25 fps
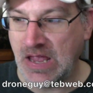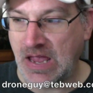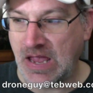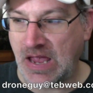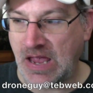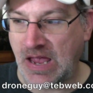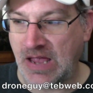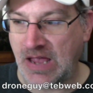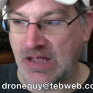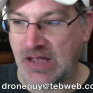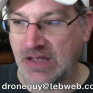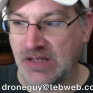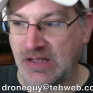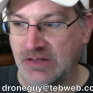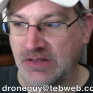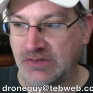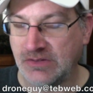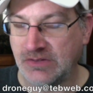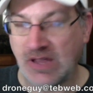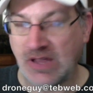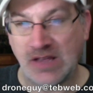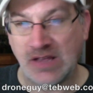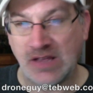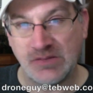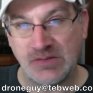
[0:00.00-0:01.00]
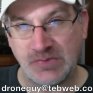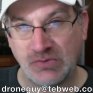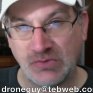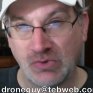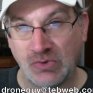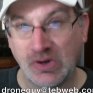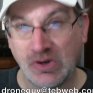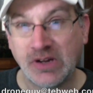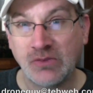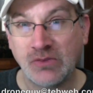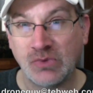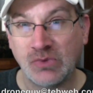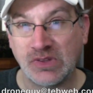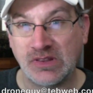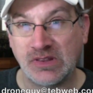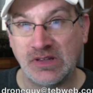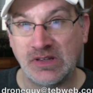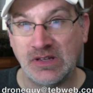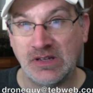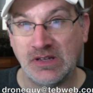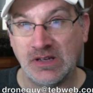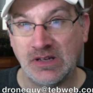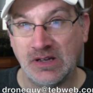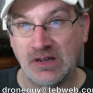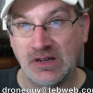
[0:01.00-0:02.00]
has, has been working with
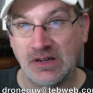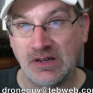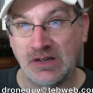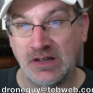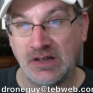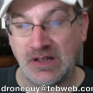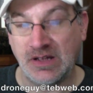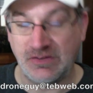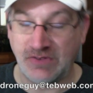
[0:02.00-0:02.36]
the uh,